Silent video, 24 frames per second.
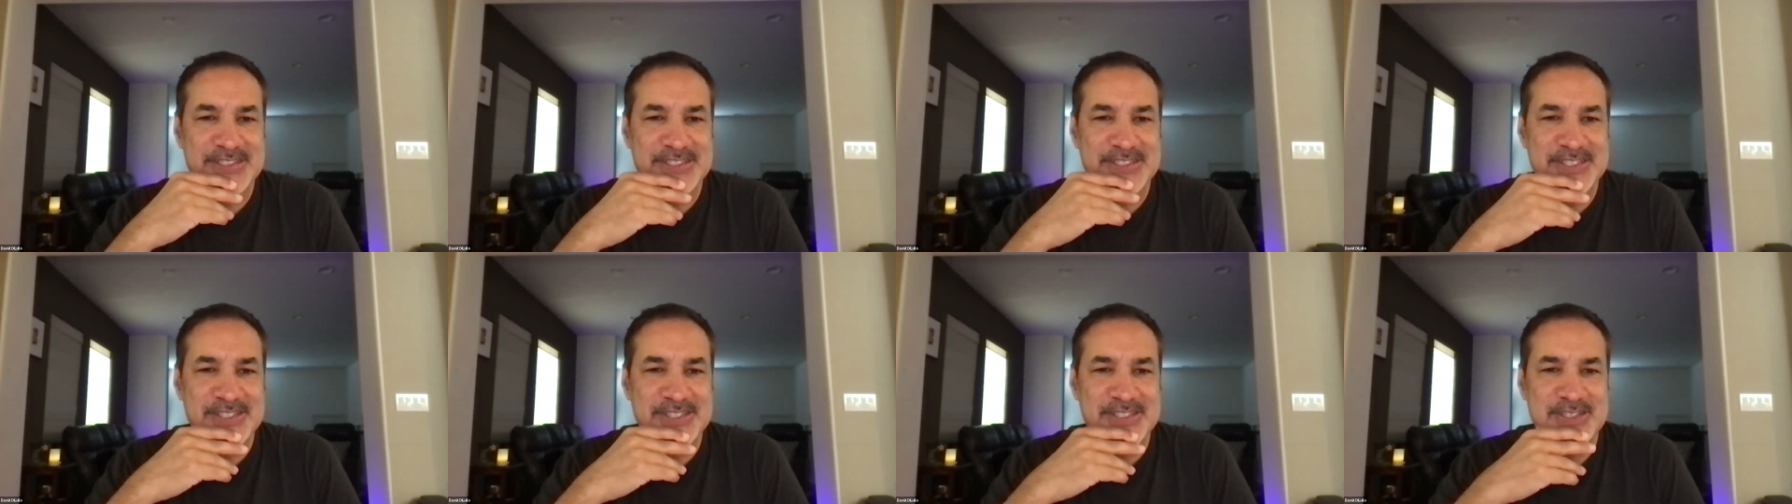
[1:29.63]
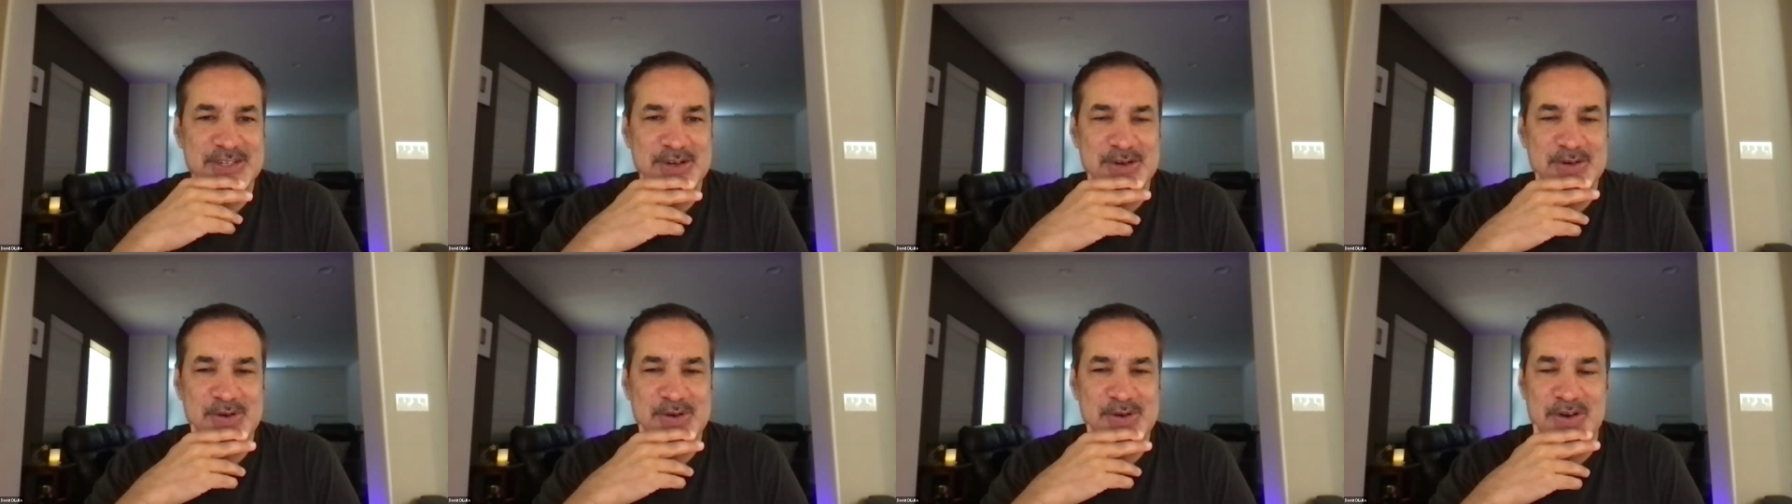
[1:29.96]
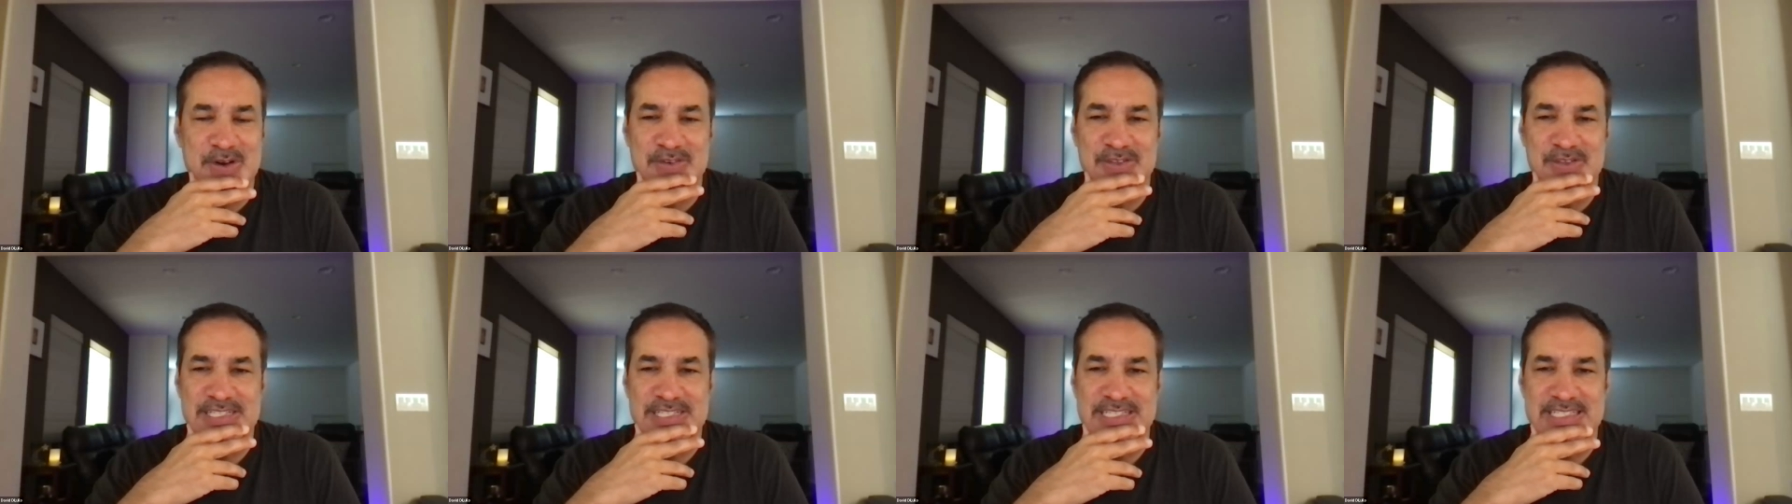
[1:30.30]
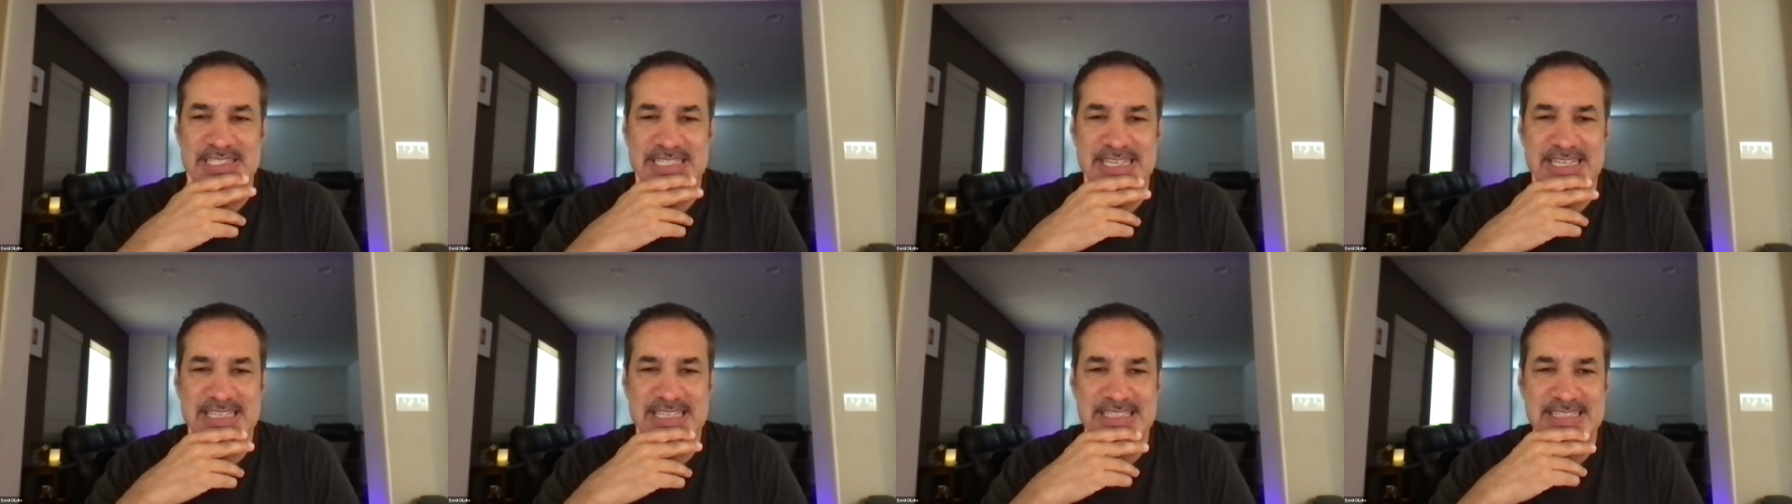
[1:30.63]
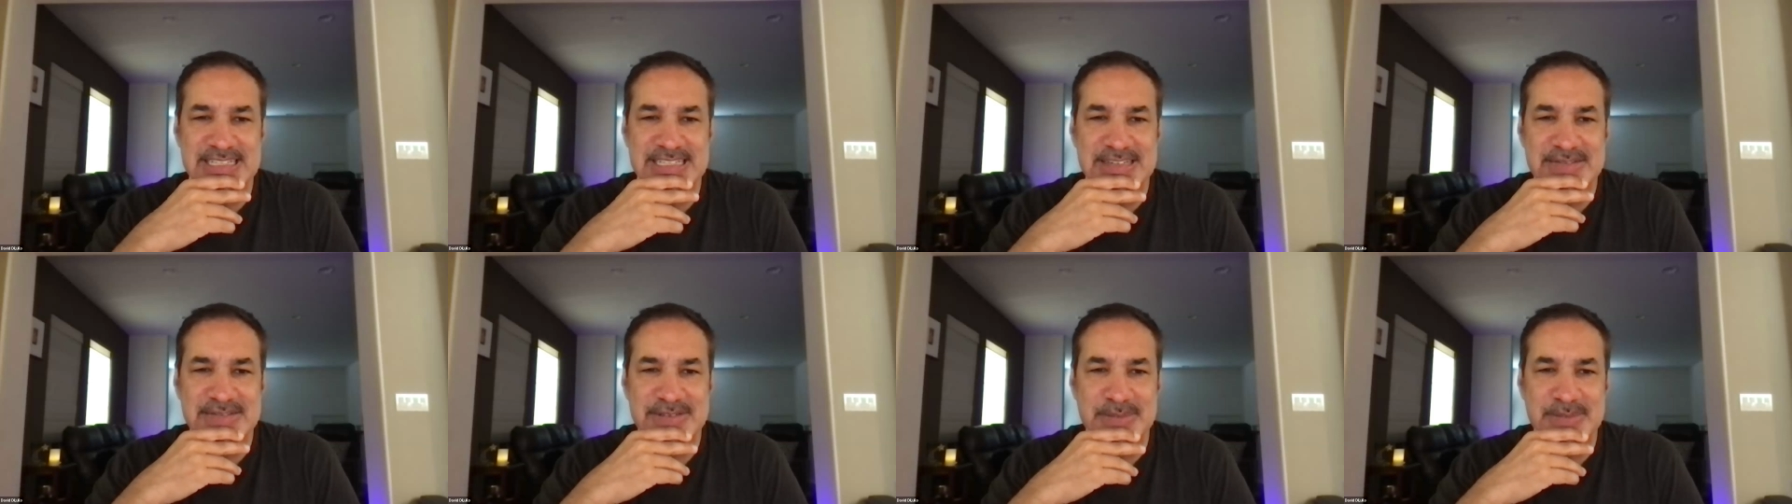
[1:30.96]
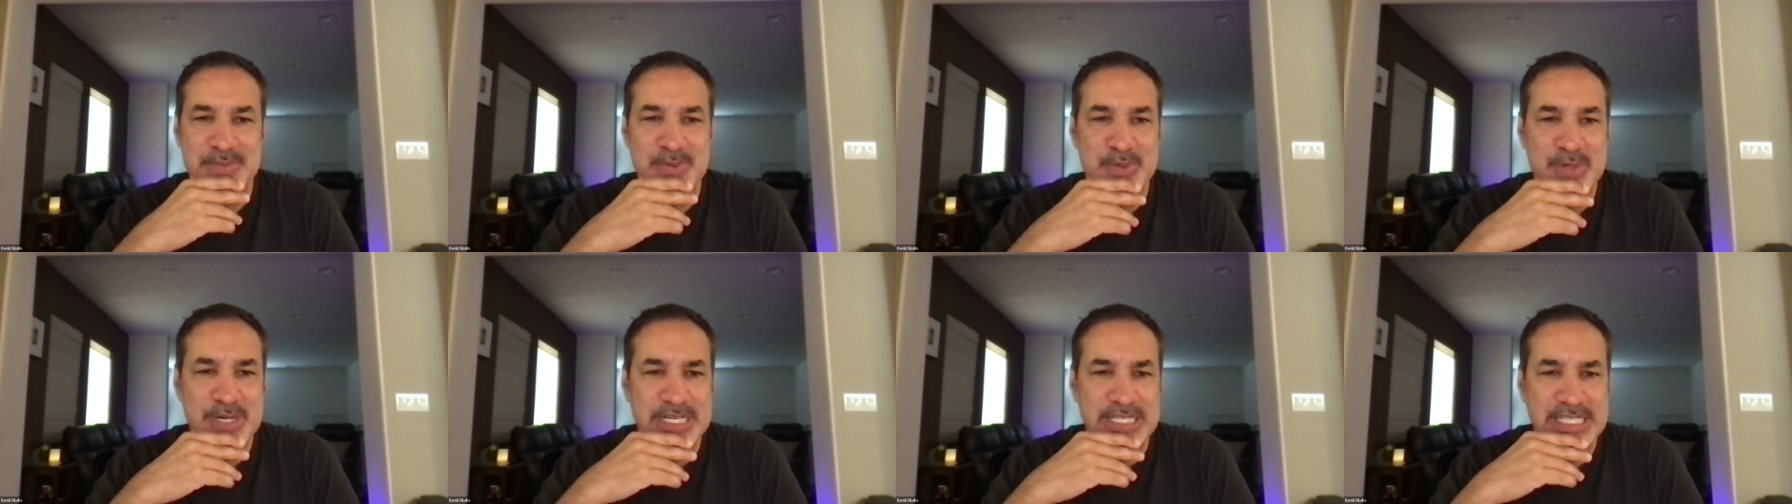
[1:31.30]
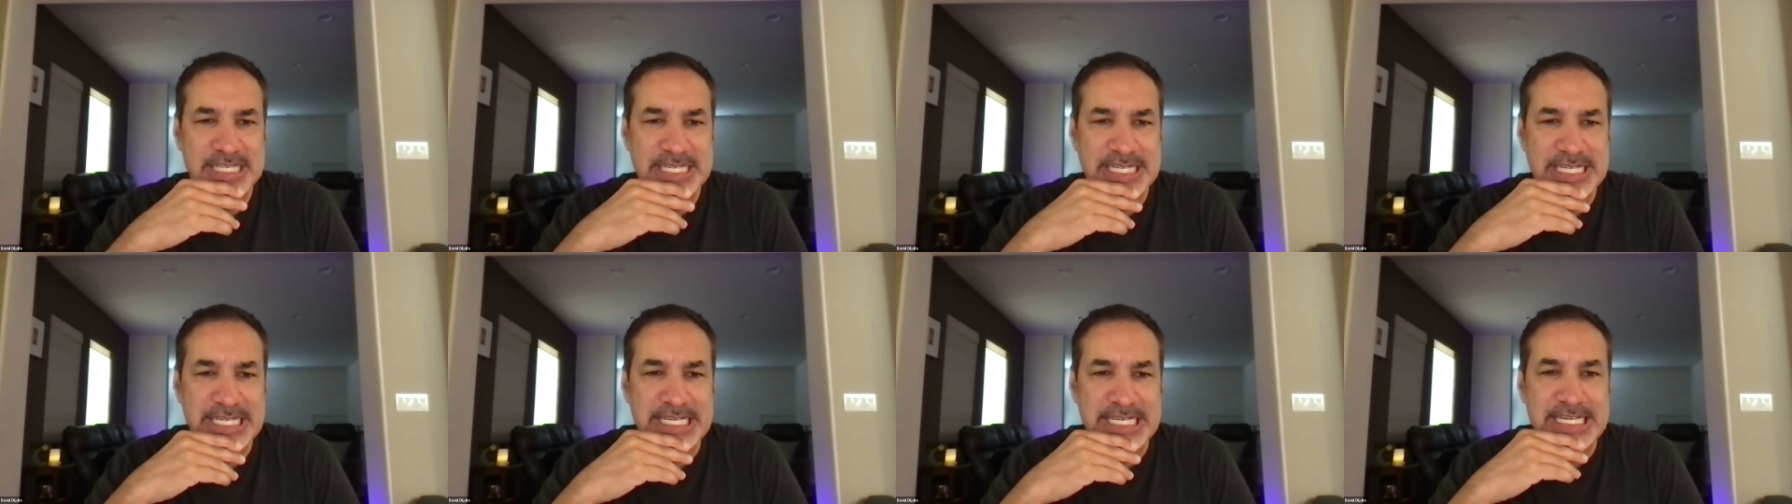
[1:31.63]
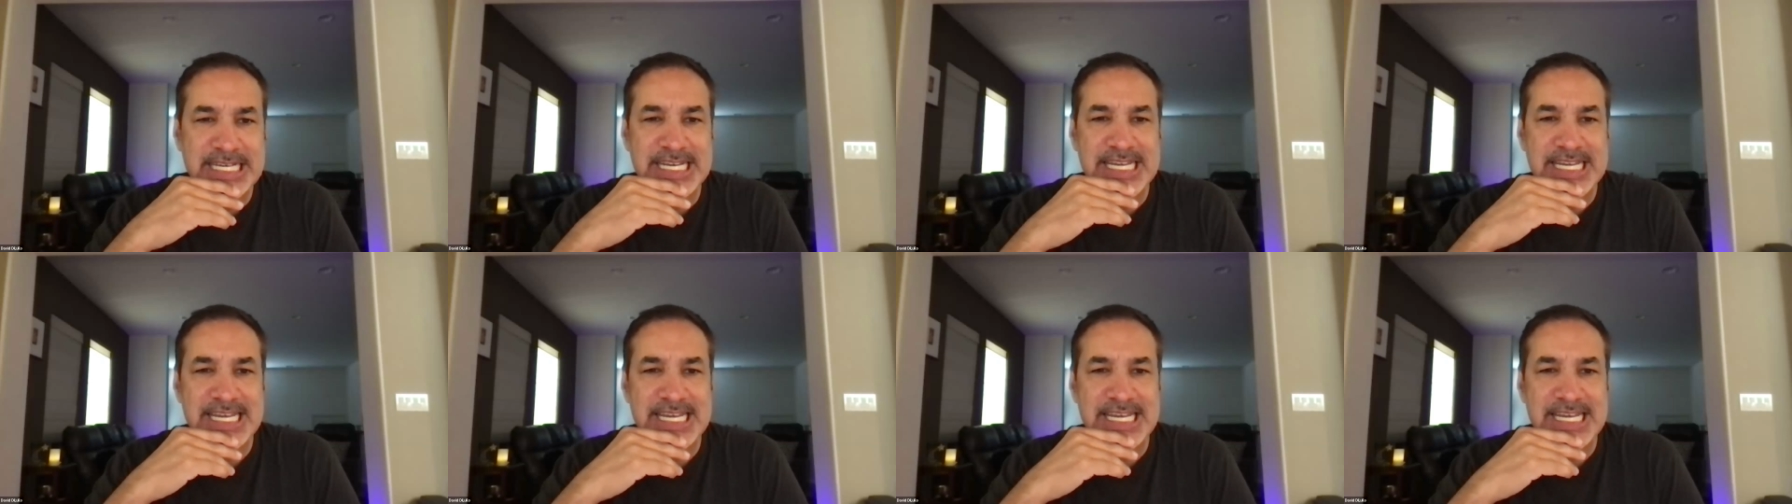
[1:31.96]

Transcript: just so overly sensitive and prickly.